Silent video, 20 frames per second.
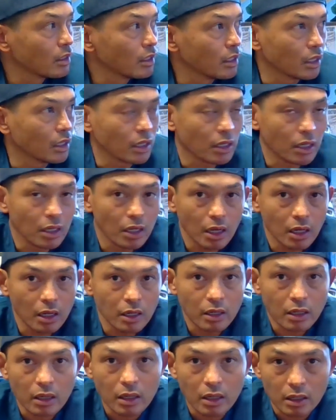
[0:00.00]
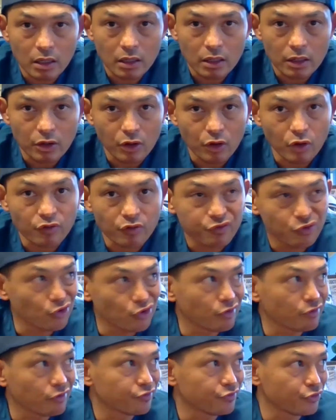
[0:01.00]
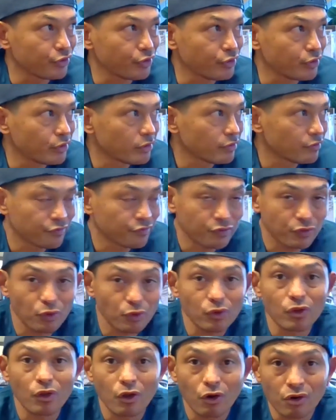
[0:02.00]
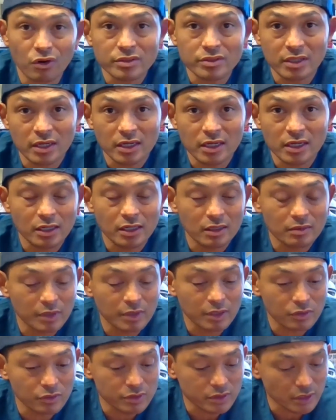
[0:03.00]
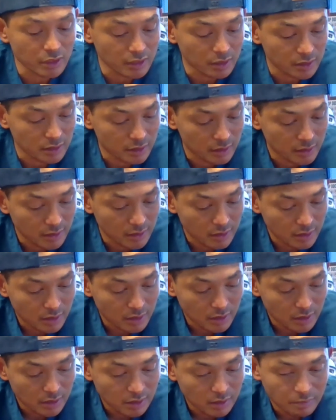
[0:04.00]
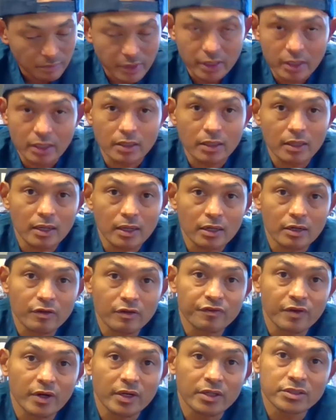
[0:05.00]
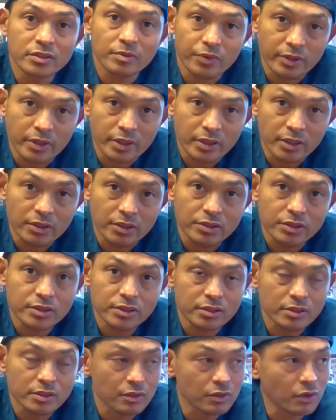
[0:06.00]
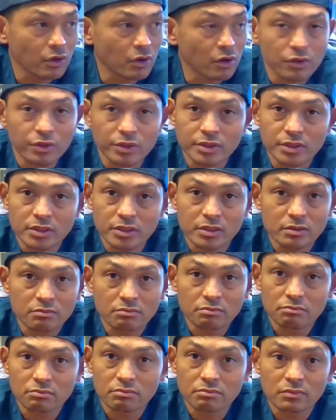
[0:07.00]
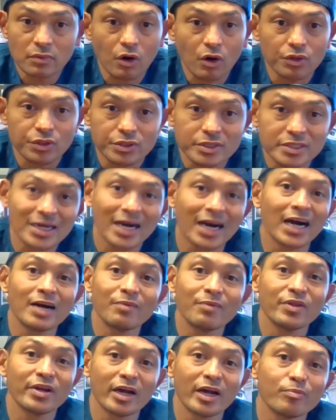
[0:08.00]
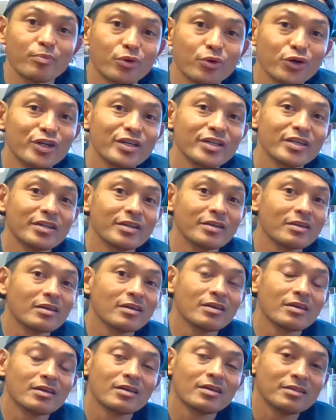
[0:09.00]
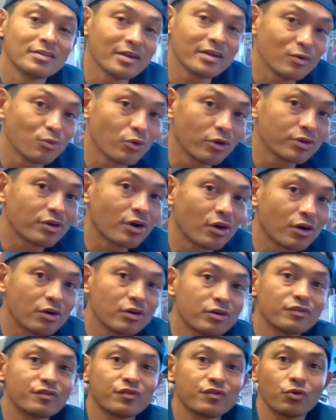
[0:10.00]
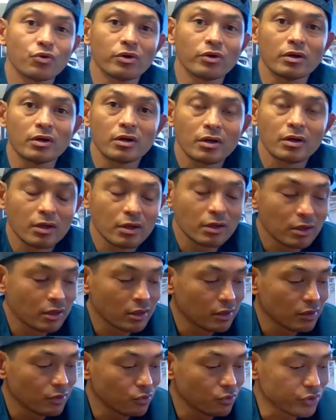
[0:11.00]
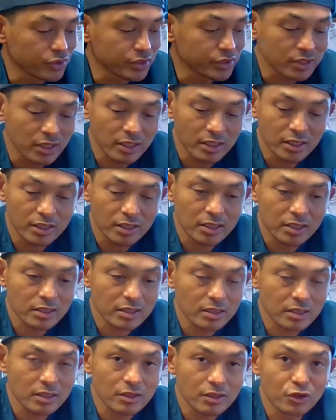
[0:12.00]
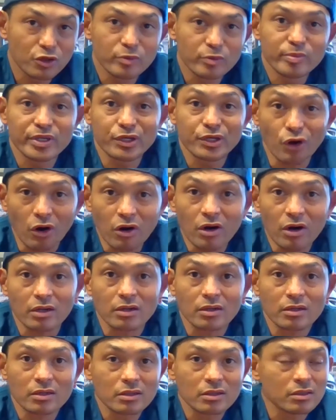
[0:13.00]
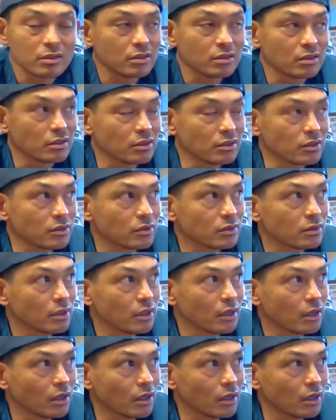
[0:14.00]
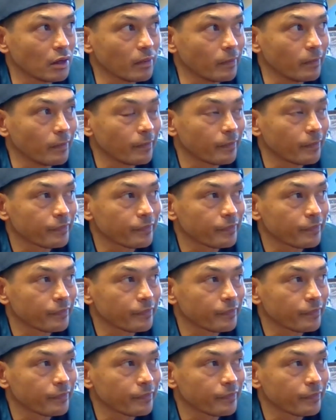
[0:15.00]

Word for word: and you know for for for a long time, I was like, man, I gotta find something else. You know, all this all this time that I put in that I worked hard for was like could be gone, you know. Um,